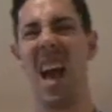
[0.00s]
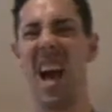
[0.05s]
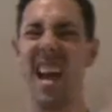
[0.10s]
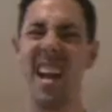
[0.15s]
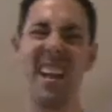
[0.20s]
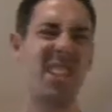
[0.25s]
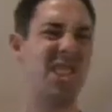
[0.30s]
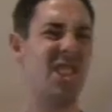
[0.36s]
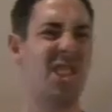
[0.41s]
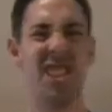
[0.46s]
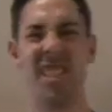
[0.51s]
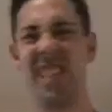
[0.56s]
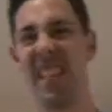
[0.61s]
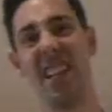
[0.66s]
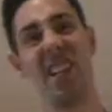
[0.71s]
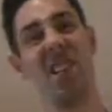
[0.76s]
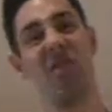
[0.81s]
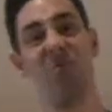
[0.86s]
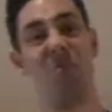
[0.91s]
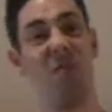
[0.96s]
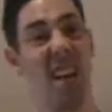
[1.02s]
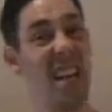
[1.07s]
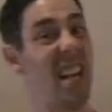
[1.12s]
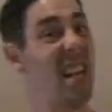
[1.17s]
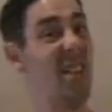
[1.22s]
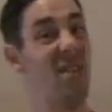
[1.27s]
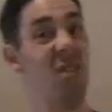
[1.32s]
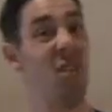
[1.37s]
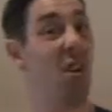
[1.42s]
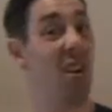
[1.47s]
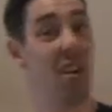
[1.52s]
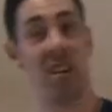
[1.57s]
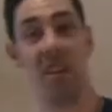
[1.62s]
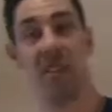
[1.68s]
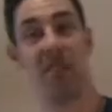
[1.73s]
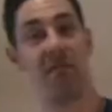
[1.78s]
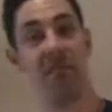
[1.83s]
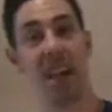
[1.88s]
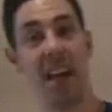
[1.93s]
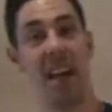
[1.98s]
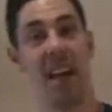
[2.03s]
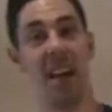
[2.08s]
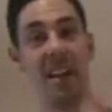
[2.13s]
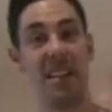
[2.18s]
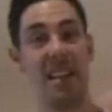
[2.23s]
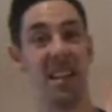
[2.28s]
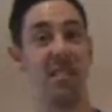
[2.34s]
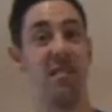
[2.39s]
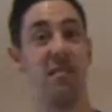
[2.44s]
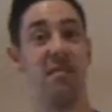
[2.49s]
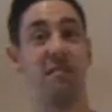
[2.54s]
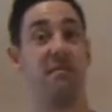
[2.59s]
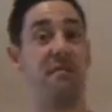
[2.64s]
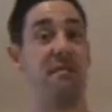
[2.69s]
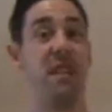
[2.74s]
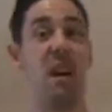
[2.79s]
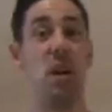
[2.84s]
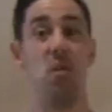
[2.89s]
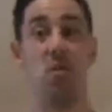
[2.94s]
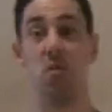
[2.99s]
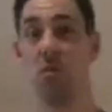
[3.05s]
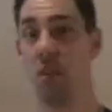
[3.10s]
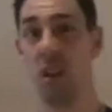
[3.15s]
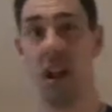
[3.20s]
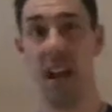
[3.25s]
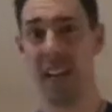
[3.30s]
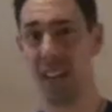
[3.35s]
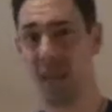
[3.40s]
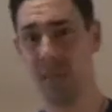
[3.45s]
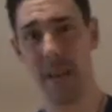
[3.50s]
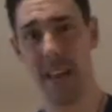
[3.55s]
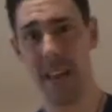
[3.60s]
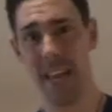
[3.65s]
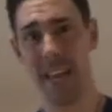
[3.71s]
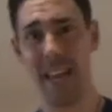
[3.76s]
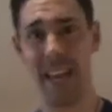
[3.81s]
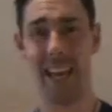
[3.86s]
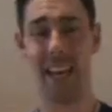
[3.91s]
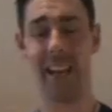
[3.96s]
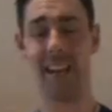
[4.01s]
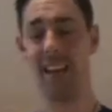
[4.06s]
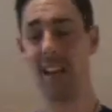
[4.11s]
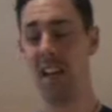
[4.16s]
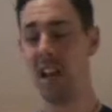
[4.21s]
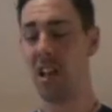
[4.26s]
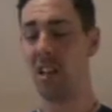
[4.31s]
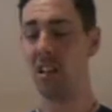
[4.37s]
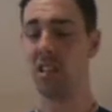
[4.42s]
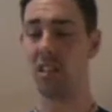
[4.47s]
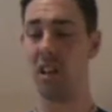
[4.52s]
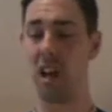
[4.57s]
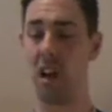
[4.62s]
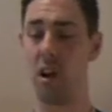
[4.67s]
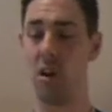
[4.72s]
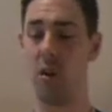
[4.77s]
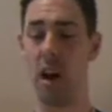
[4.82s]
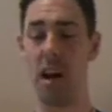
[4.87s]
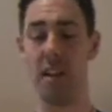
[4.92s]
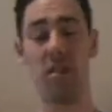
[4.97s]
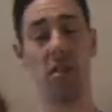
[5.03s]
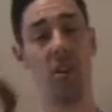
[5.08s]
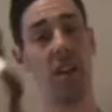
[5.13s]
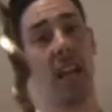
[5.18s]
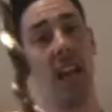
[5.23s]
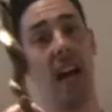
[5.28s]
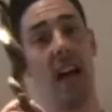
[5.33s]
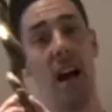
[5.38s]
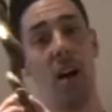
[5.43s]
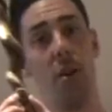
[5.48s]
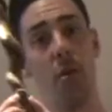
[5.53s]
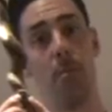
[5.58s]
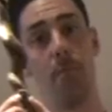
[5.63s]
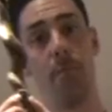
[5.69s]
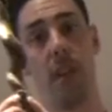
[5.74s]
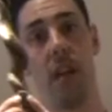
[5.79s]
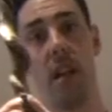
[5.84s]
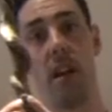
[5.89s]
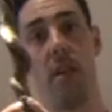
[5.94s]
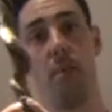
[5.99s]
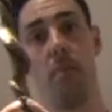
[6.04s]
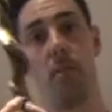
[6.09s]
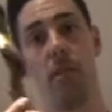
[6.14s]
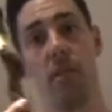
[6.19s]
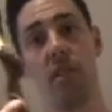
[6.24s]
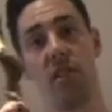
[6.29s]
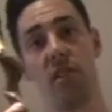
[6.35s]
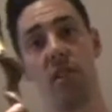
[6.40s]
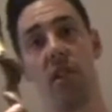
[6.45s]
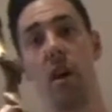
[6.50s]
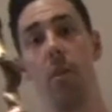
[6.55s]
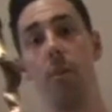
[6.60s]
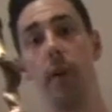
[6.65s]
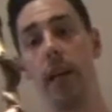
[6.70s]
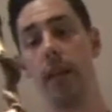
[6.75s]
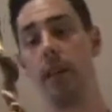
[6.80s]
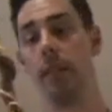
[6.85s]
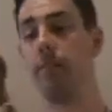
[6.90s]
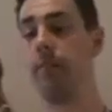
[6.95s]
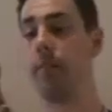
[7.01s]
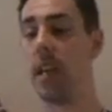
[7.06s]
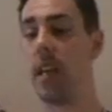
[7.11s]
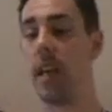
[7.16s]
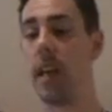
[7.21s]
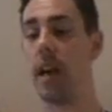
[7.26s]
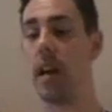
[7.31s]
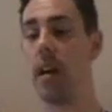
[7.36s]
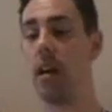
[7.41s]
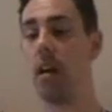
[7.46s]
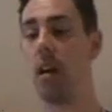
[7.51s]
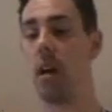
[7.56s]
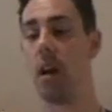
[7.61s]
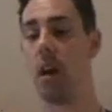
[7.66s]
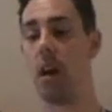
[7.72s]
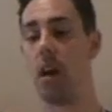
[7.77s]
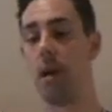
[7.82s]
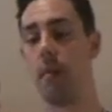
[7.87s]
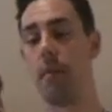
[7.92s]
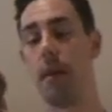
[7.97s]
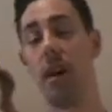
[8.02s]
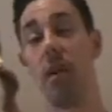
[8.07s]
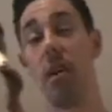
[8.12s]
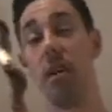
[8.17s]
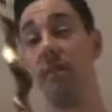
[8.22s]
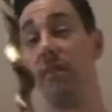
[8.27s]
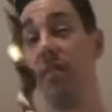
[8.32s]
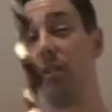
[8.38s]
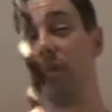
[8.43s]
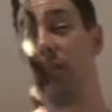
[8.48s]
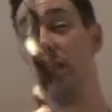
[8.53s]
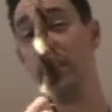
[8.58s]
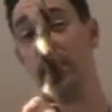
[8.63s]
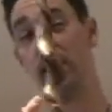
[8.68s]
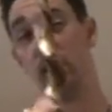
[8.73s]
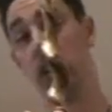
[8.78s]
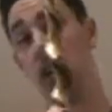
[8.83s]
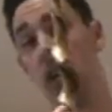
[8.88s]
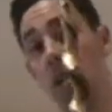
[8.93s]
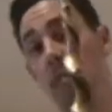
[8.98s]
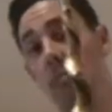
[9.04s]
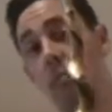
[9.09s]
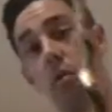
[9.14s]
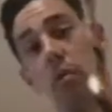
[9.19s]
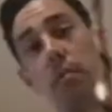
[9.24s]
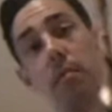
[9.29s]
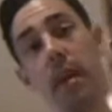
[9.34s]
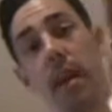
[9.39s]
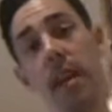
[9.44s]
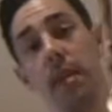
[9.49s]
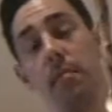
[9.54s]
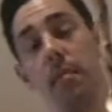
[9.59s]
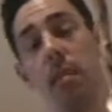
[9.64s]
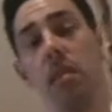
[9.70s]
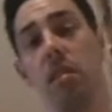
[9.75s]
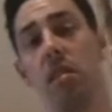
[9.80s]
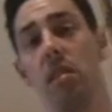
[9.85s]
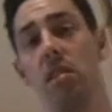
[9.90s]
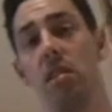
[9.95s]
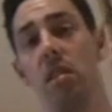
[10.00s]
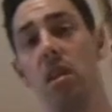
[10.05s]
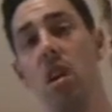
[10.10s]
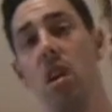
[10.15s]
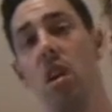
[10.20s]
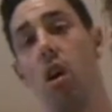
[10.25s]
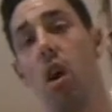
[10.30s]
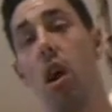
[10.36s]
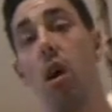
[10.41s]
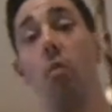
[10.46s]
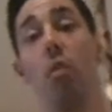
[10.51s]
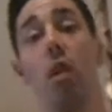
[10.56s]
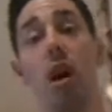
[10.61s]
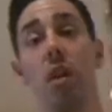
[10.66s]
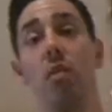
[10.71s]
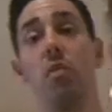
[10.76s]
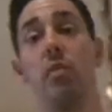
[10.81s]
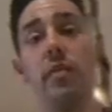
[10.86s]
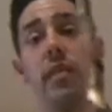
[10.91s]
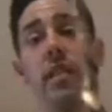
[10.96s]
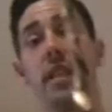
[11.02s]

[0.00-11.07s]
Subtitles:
didn't really look, it didn't feel like me. So I took it out and I put the skull in here, and I feel this is a lot more me because I work with